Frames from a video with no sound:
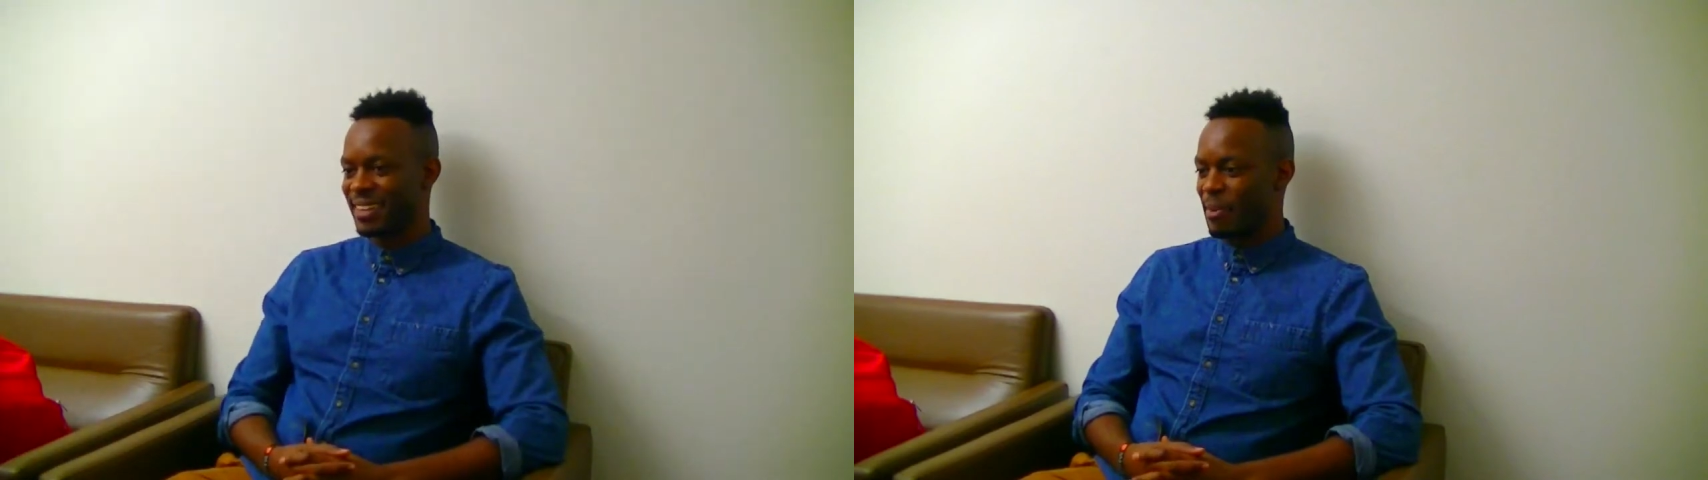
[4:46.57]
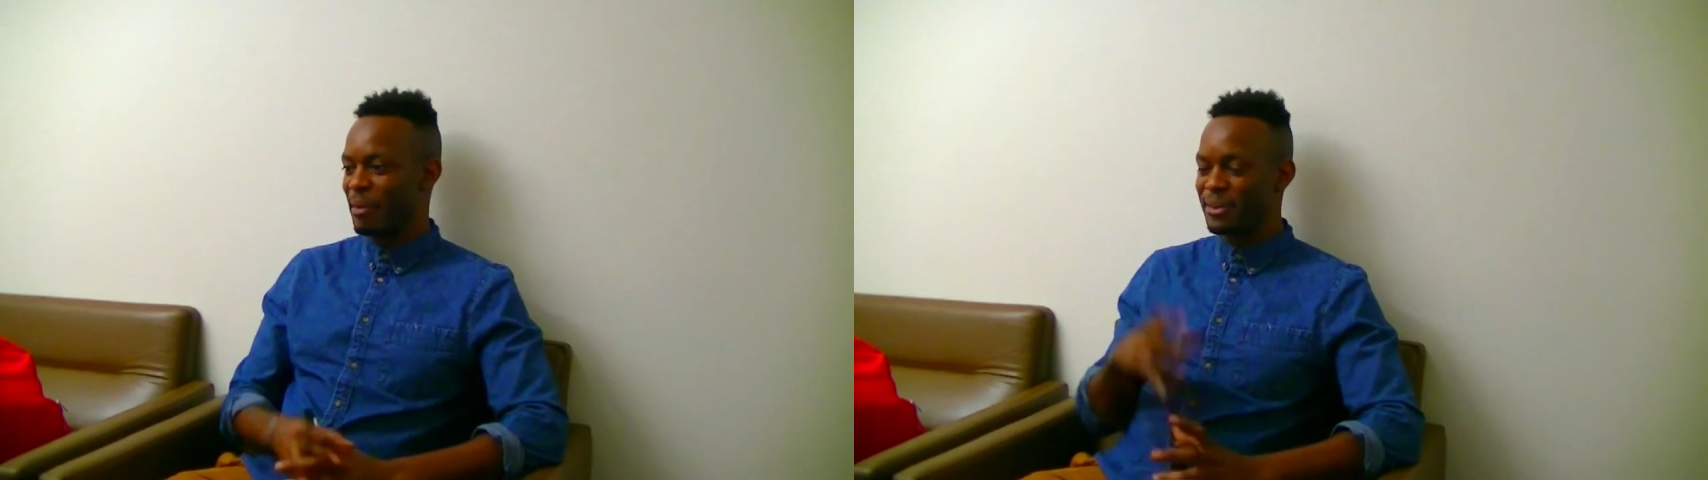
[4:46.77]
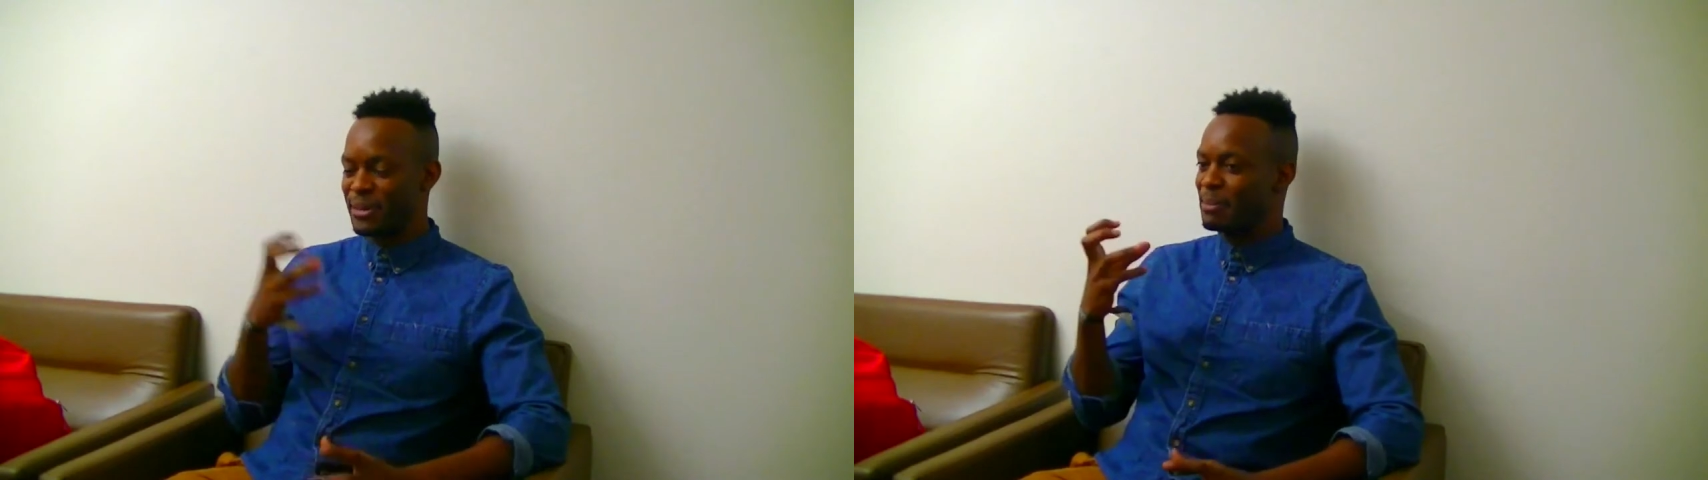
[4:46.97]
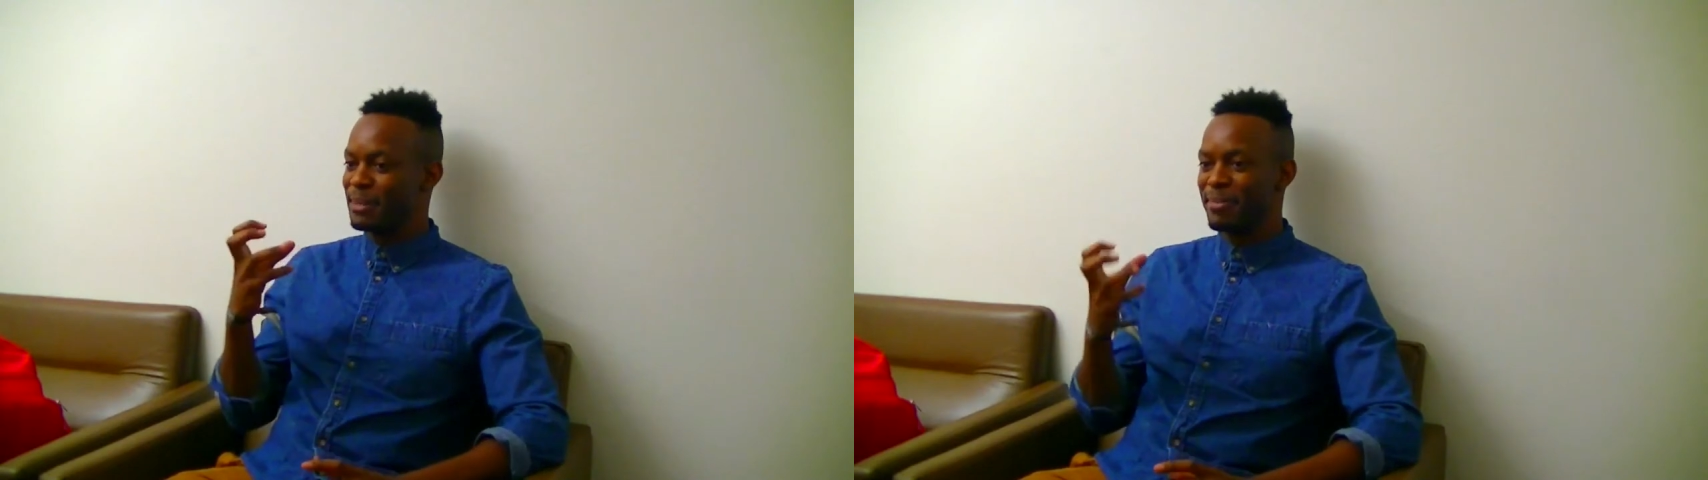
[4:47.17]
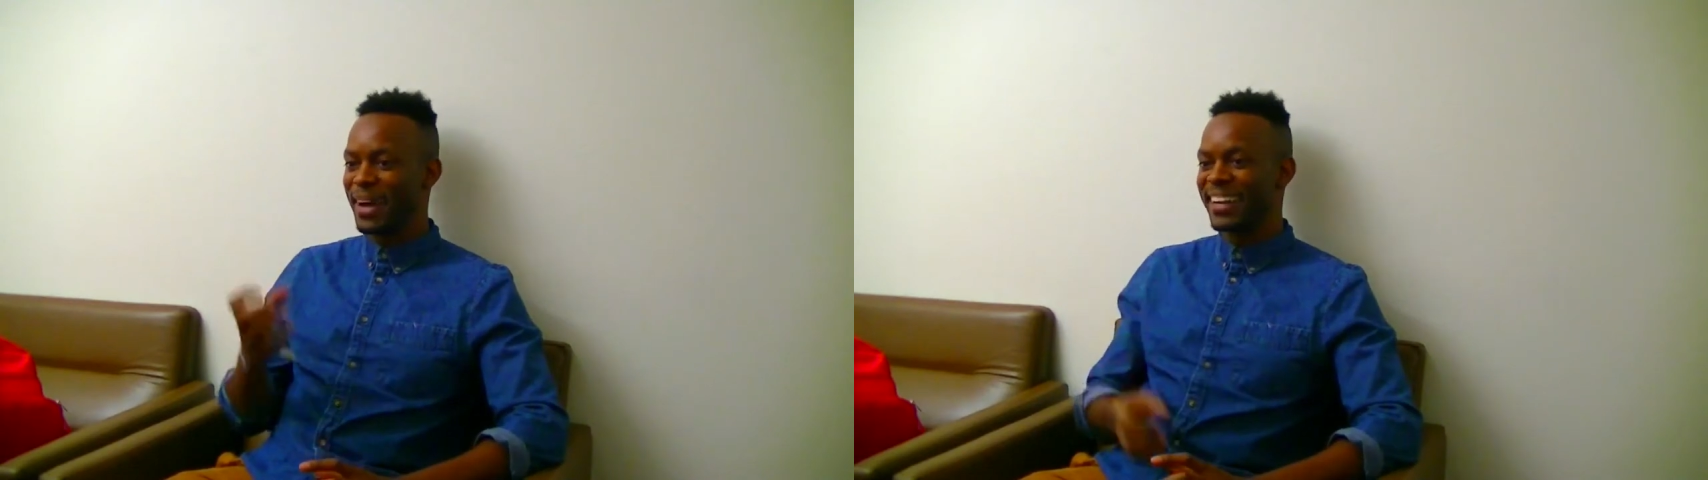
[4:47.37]
I'm having
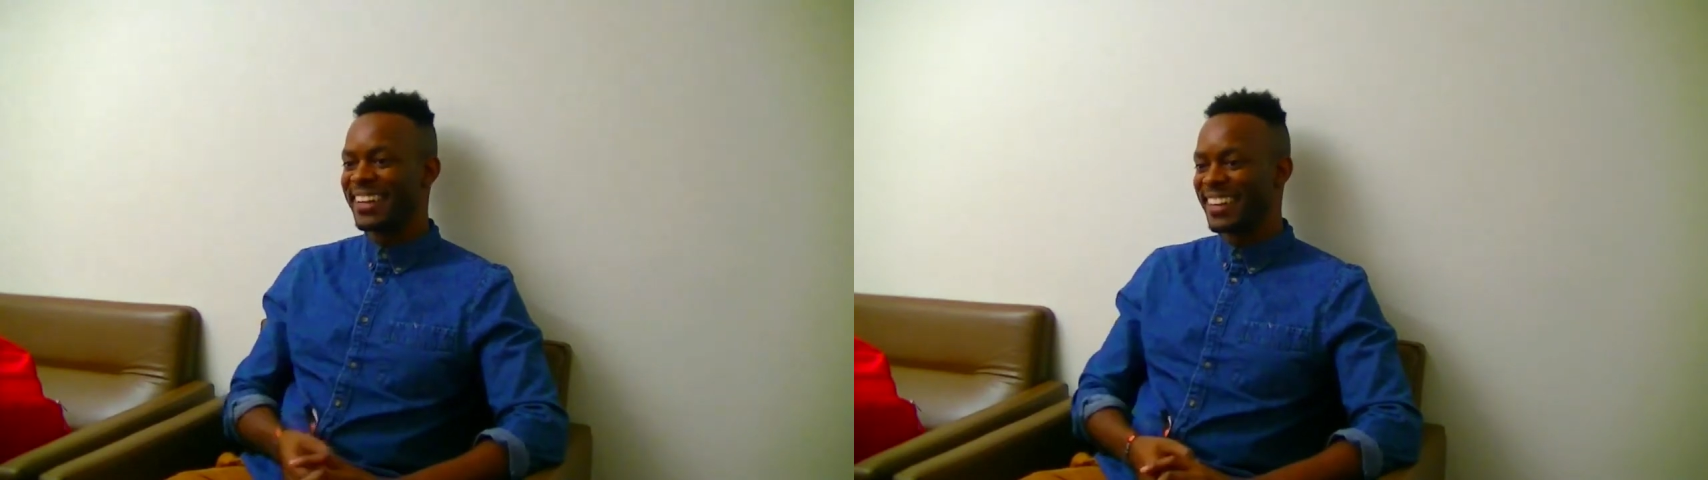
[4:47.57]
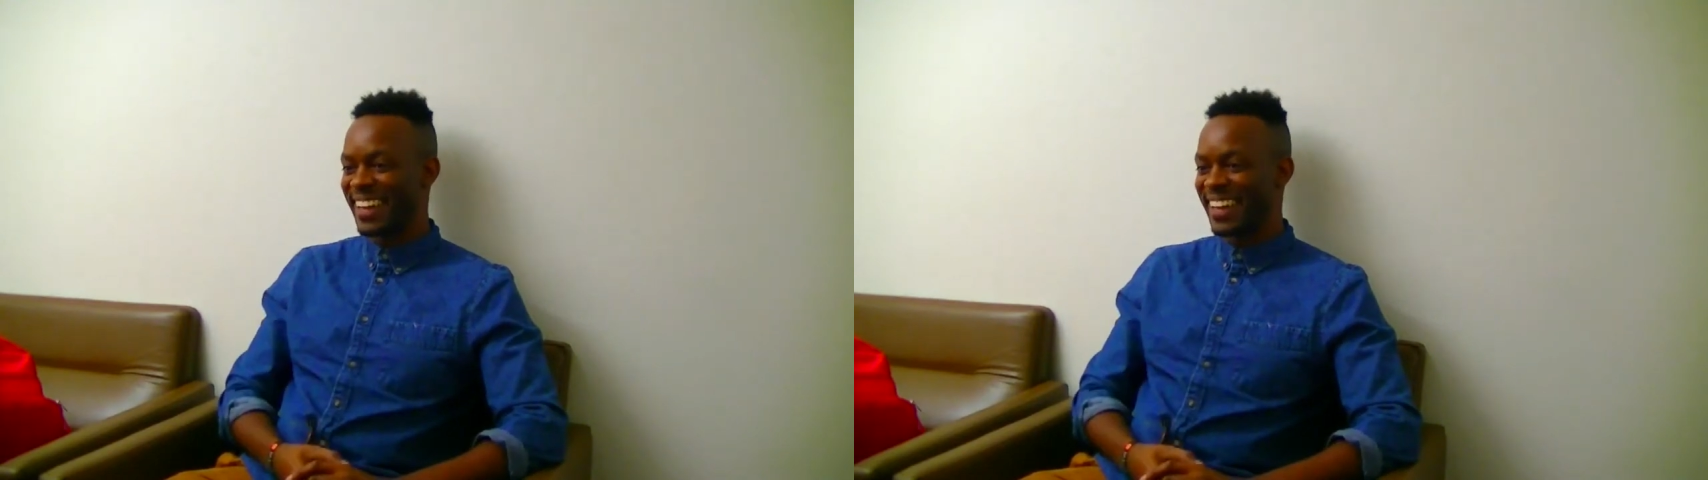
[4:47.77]
dreams about it.